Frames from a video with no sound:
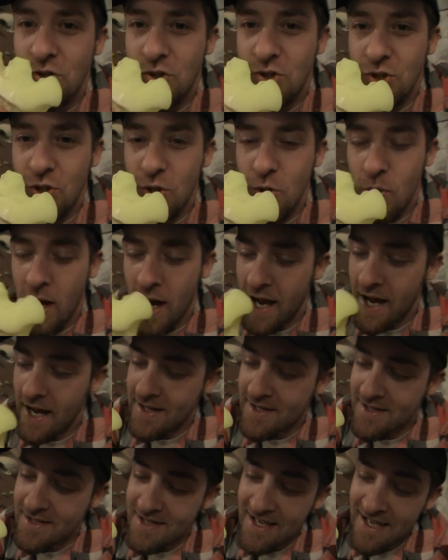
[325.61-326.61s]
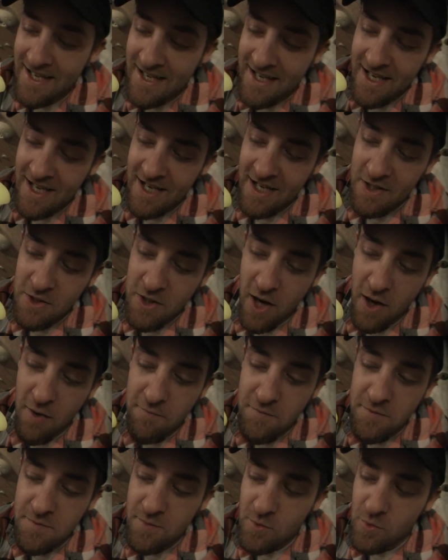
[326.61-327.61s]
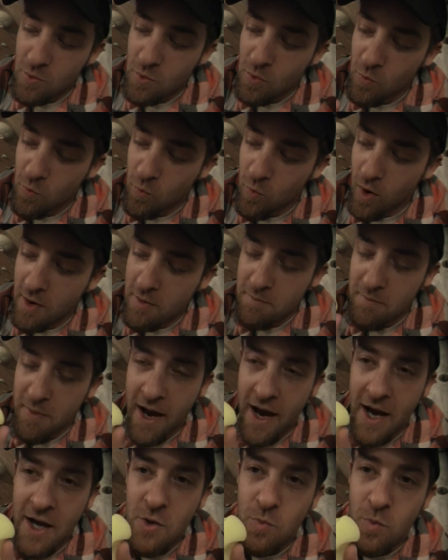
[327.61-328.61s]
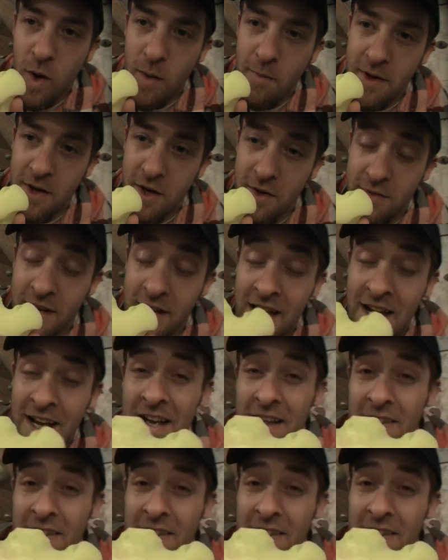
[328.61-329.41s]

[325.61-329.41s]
2 hands, comfortable, one pad over.